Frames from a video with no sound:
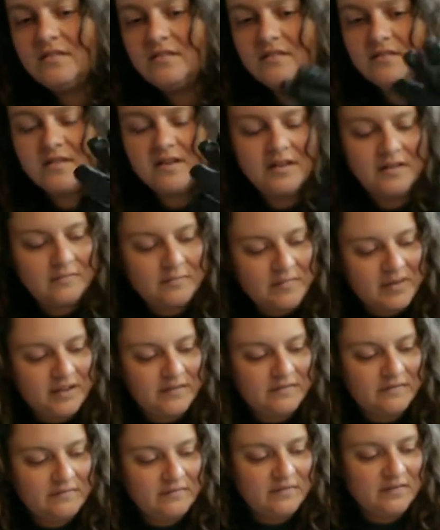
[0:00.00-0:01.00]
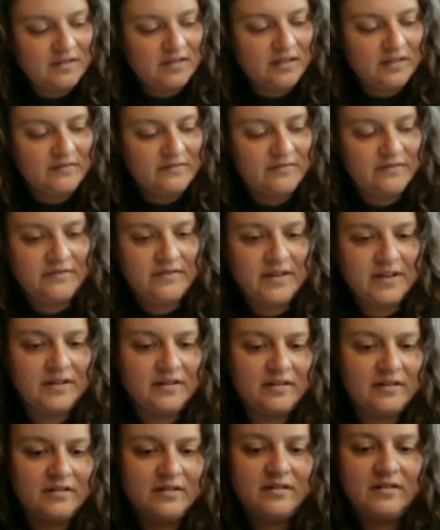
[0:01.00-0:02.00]
taking my gloved
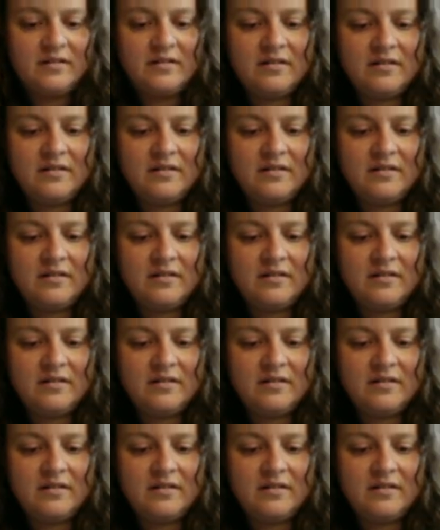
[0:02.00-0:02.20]
finger and